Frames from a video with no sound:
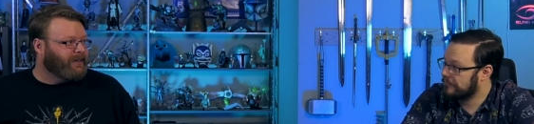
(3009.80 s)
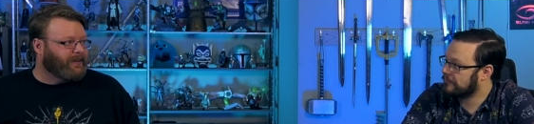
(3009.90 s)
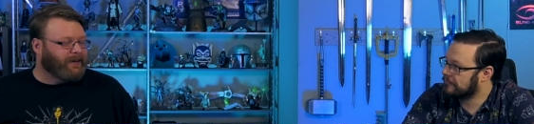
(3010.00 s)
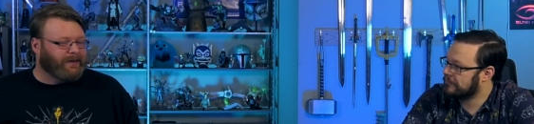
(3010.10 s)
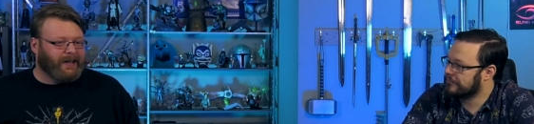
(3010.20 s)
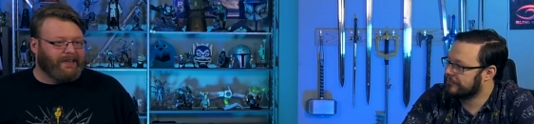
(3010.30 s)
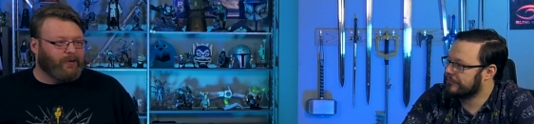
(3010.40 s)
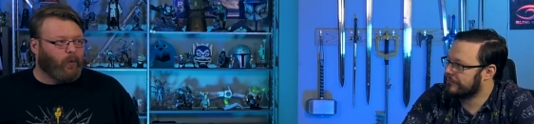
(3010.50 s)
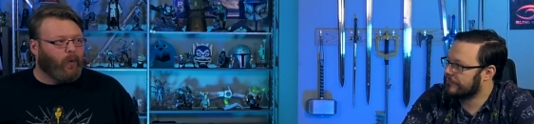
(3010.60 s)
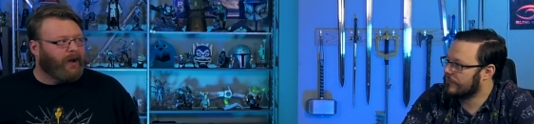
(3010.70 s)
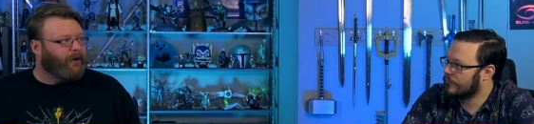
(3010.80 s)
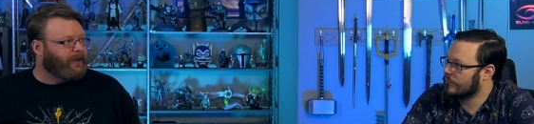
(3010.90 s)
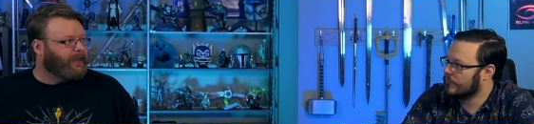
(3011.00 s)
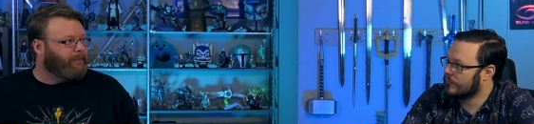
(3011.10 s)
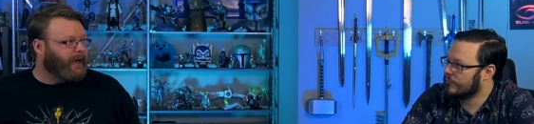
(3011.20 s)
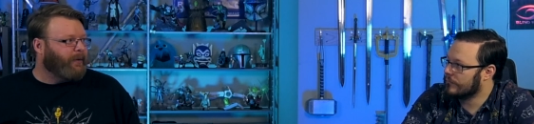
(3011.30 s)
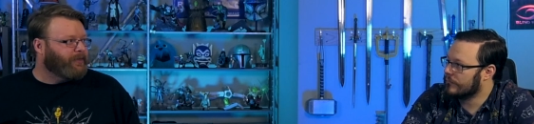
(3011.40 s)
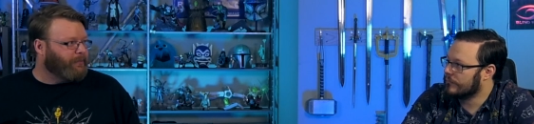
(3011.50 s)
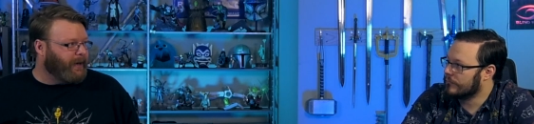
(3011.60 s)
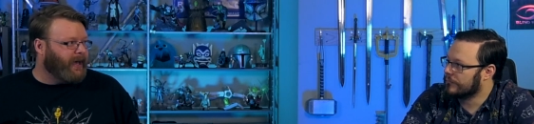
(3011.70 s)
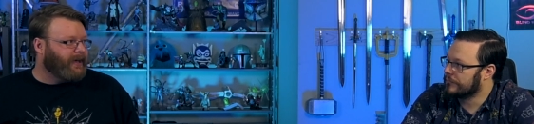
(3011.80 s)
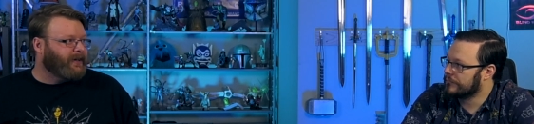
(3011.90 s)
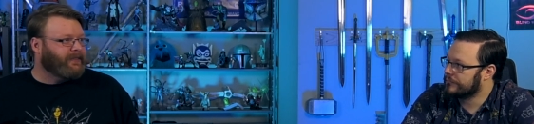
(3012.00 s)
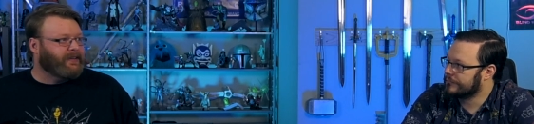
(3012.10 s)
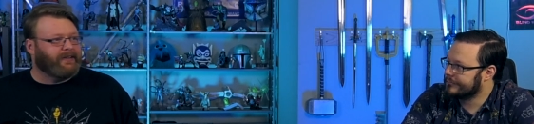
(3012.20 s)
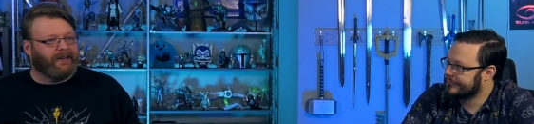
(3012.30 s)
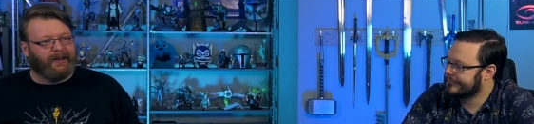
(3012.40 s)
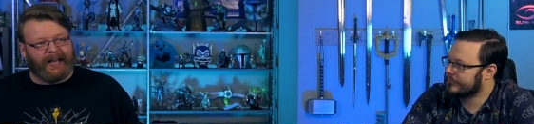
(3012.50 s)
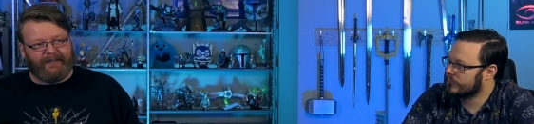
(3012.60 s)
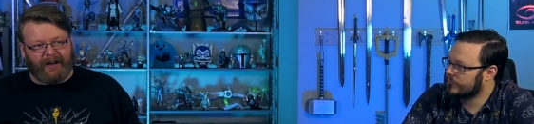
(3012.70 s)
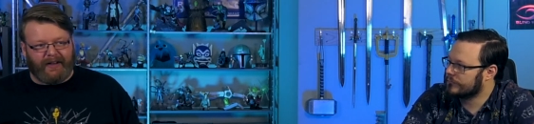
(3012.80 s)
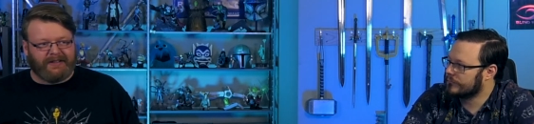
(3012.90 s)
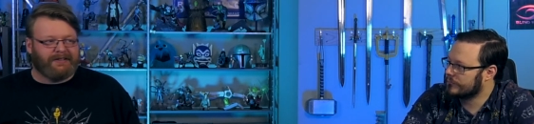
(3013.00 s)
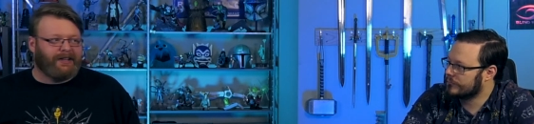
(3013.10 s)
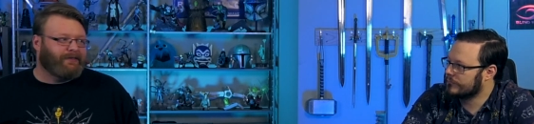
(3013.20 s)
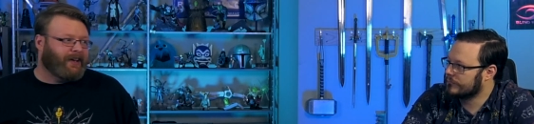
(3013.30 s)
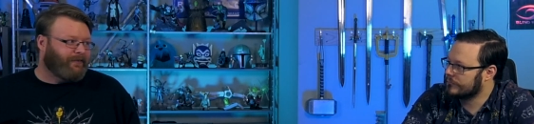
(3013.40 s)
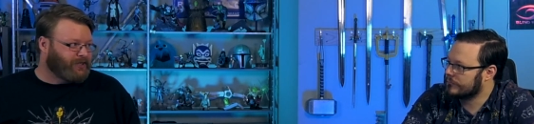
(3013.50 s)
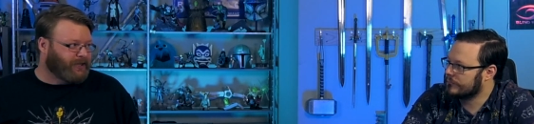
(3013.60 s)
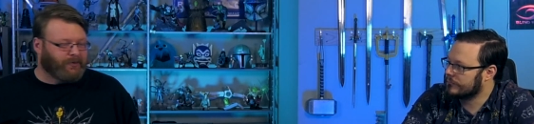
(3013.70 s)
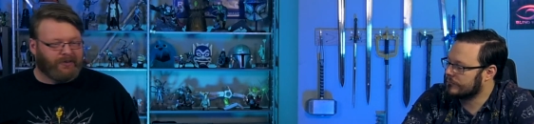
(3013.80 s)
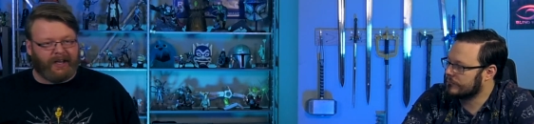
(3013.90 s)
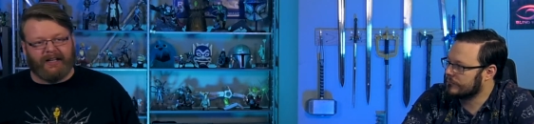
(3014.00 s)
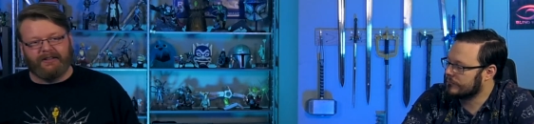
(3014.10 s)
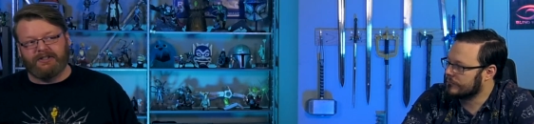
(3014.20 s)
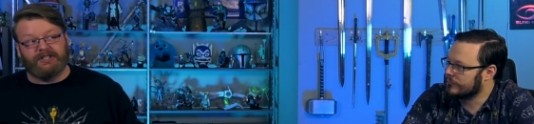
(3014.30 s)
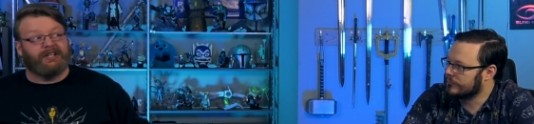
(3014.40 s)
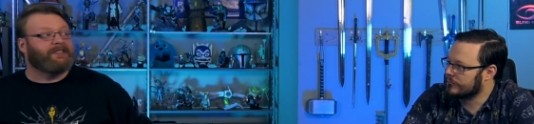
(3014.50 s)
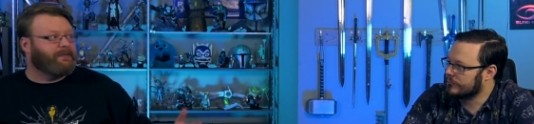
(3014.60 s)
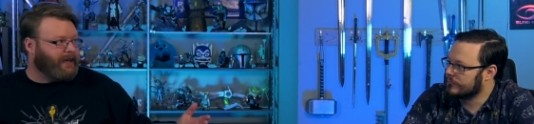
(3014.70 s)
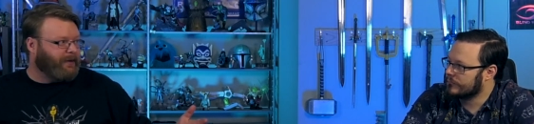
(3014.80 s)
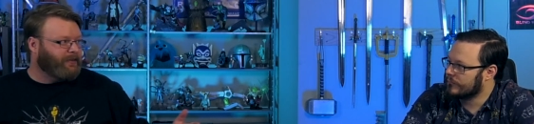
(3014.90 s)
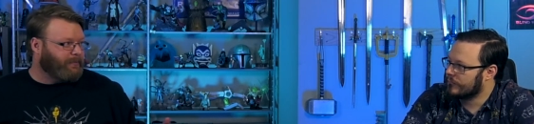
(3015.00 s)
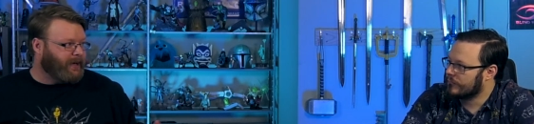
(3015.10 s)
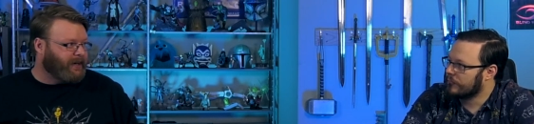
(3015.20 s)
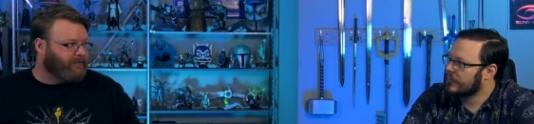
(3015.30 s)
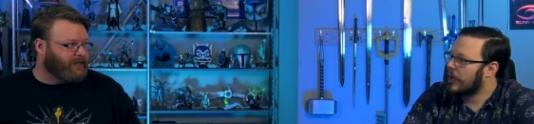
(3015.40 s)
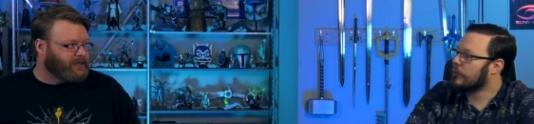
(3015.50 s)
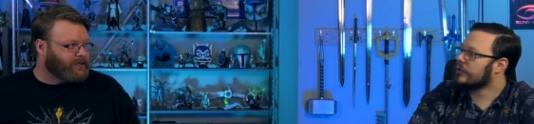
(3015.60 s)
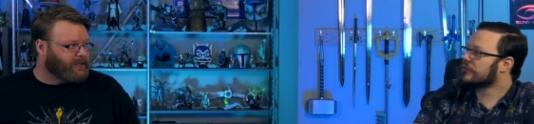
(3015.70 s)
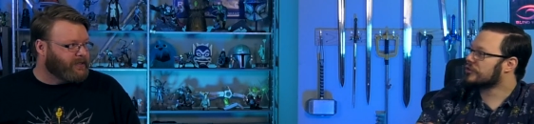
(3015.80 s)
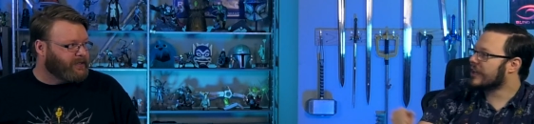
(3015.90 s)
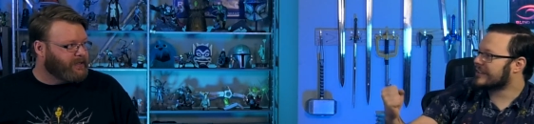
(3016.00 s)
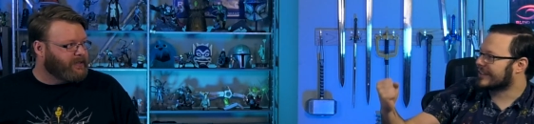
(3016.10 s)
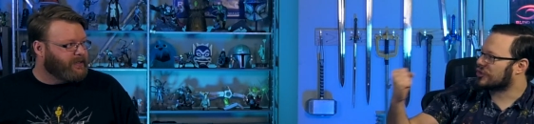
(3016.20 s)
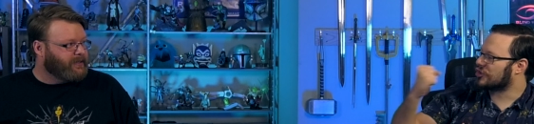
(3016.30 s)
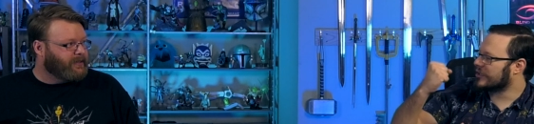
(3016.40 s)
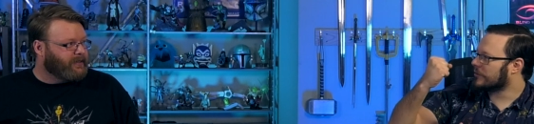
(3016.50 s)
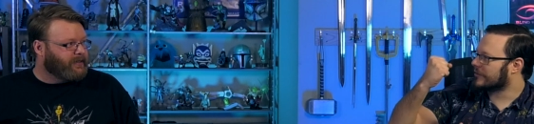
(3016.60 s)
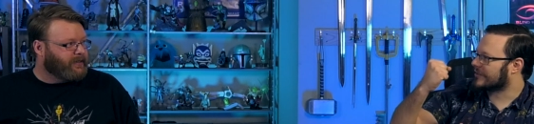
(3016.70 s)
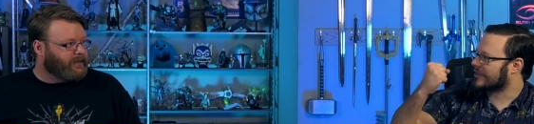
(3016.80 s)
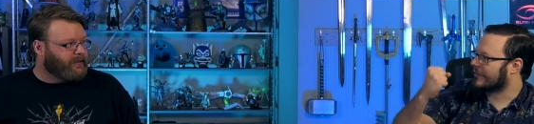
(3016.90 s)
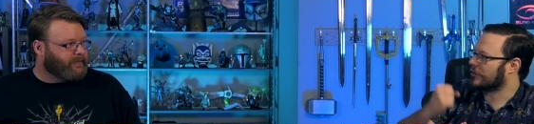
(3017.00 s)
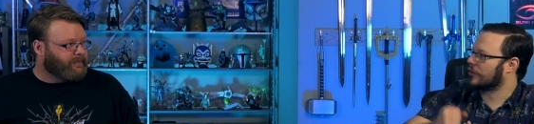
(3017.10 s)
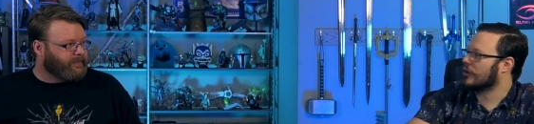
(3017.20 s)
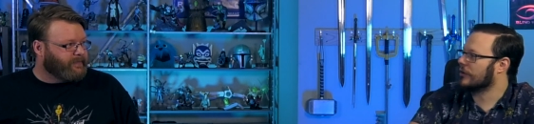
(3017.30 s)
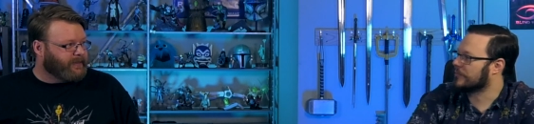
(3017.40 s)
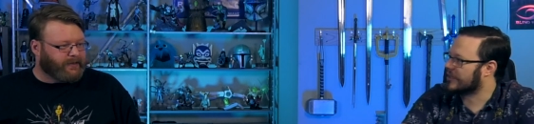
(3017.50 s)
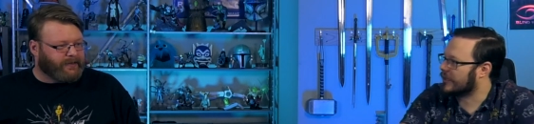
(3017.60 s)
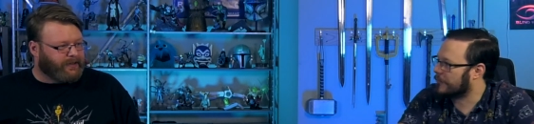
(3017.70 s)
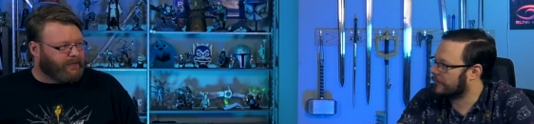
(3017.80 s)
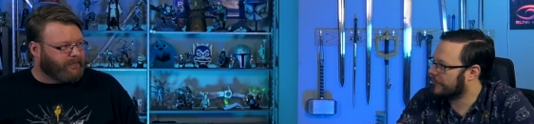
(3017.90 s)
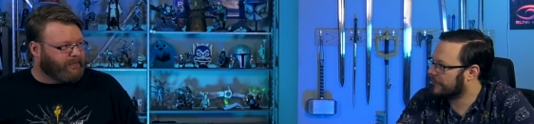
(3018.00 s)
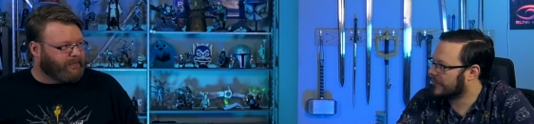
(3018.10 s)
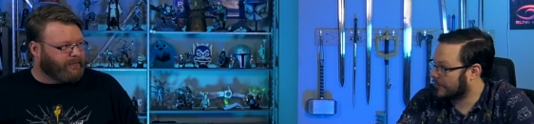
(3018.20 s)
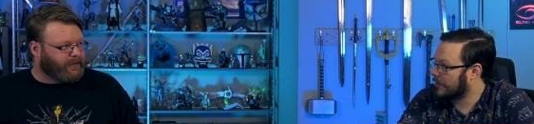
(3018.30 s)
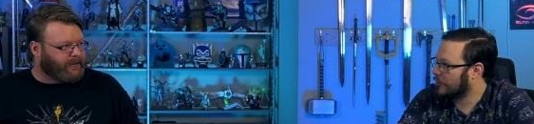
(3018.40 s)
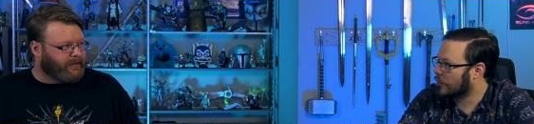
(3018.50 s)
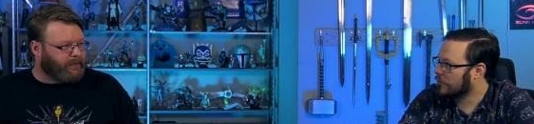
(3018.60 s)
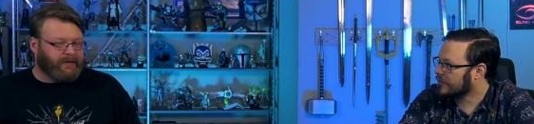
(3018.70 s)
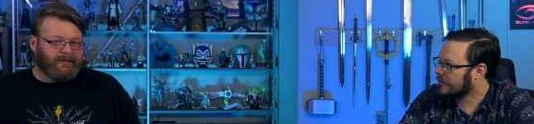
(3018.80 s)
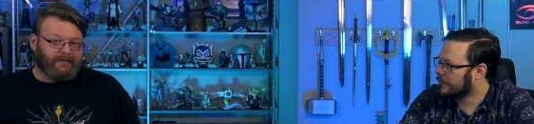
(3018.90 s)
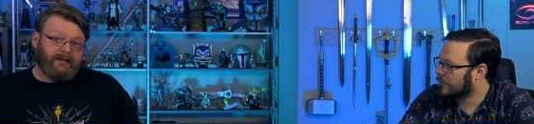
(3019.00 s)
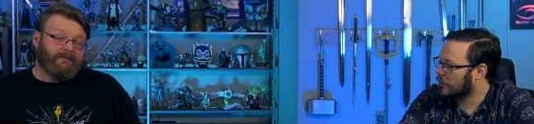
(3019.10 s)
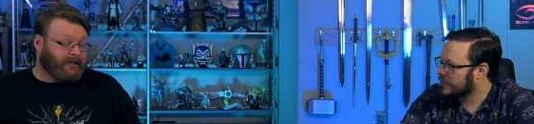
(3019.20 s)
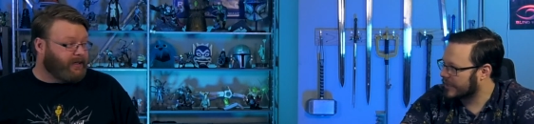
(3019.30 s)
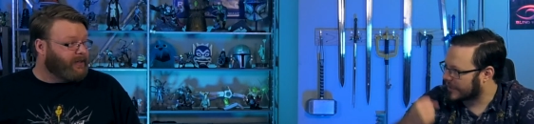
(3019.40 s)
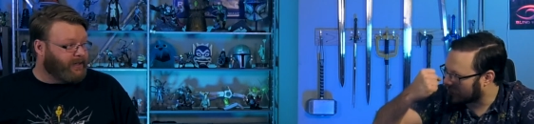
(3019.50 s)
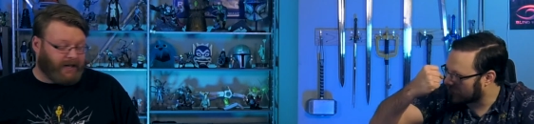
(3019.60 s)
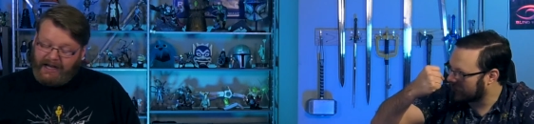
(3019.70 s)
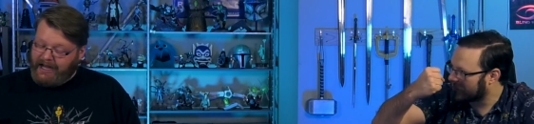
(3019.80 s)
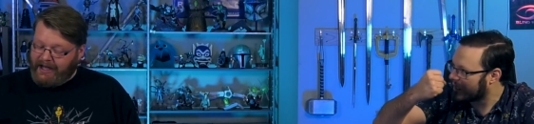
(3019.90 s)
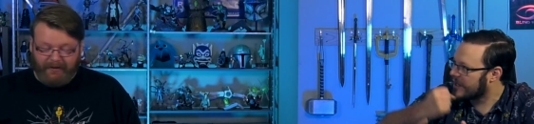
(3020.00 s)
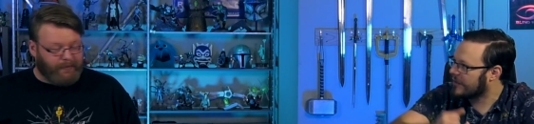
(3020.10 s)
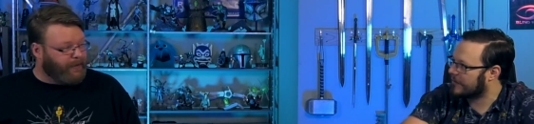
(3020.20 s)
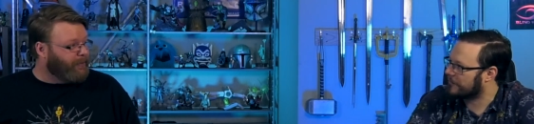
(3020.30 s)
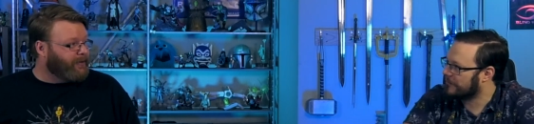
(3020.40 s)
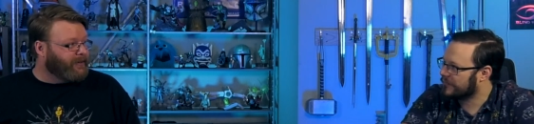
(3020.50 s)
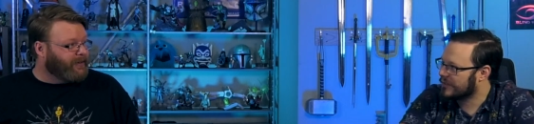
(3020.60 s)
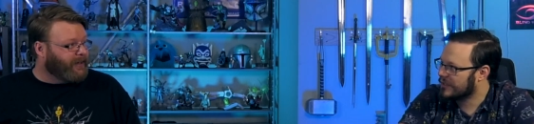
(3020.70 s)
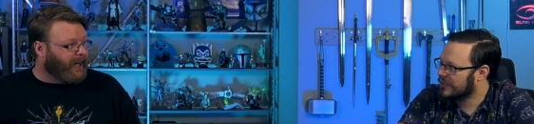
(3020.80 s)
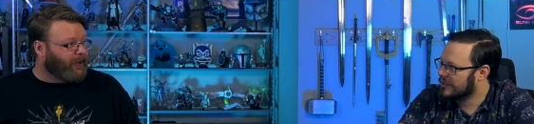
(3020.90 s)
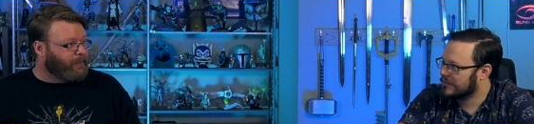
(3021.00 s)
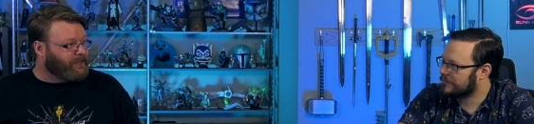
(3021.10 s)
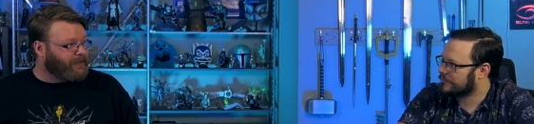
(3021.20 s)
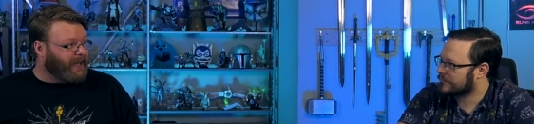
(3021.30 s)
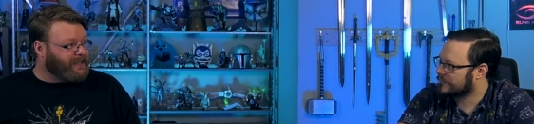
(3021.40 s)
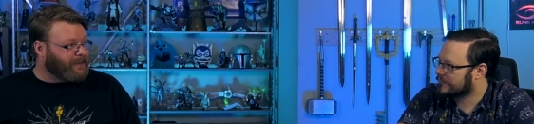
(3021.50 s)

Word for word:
Speaker 1: you know. And you want her to get back with Mac, and then uh, you have all that stuff. You have she loses Keller, she does get back with Mac eventually. I wonder
Speaker 2: if she has like shields and stuff in her arms. I don't know. Like remember Coulson? I mean, yeah. Coulson
Speaker 1: had I remember. I hope he still has